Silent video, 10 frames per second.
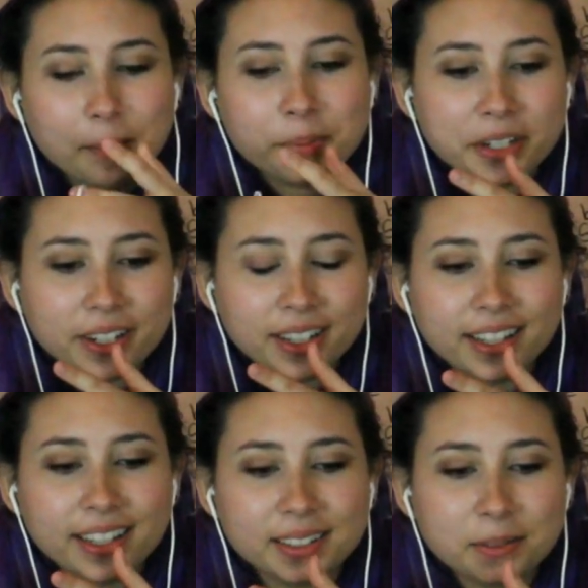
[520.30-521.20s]
They're
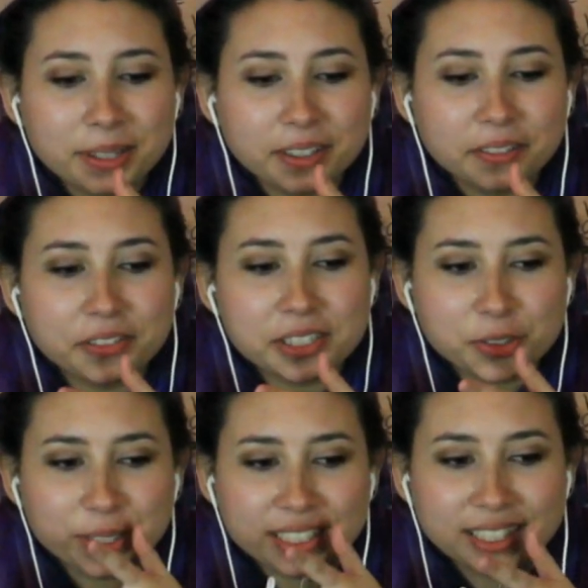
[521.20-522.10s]
like in the middle of the
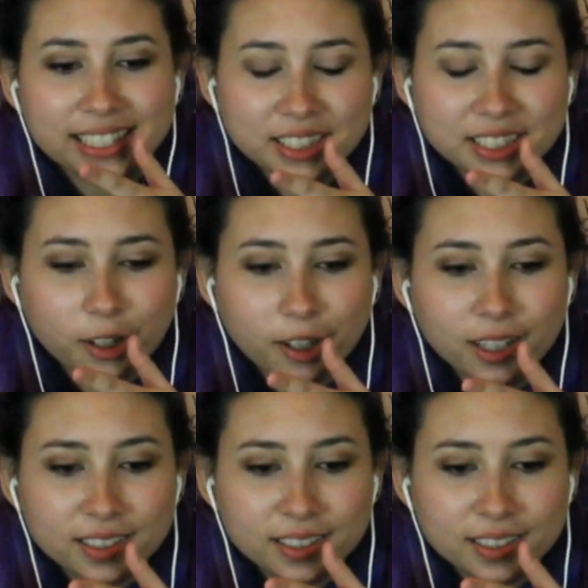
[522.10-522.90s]
street. Can they not?